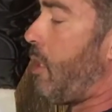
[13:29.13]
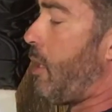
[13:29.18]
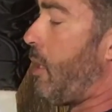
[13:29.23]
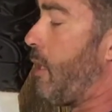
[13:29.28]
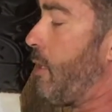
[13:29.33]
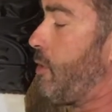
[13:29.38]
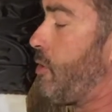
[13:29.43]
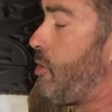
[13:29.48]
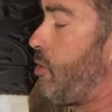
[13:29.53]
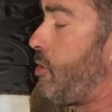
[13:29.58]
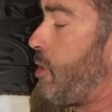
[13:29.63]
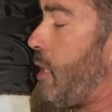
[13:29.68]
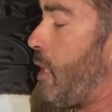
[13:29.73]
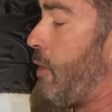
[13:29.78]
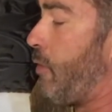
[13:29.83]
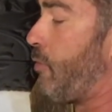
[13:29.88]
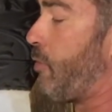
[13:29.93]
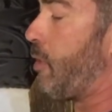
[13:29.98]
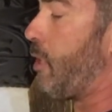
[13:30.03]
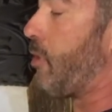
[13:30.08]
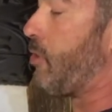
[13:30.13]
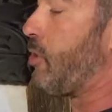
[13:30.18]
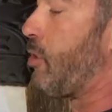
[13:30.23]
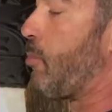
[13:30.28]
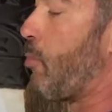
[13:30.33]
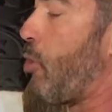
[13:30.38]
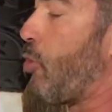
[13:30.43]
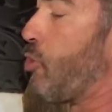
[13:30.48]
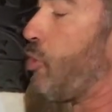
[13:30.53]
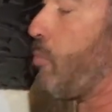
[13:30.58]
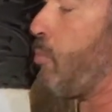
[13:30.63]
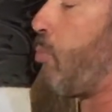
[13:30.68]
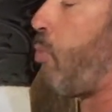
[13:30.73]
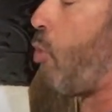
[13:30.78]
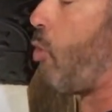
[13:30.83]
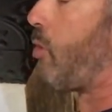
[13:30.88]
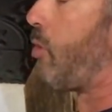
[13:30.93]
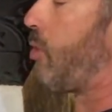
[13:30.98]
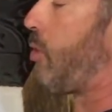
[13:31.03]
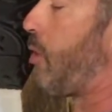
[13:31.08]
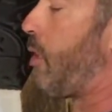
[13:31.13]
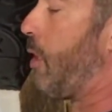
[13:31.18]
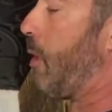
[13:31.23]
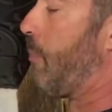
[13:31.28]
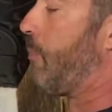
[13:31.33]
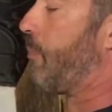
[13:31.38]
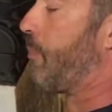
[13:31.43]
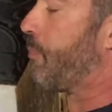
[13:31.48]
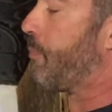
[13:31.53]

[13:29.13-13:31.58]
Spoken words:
and safe, and that's the most important thing.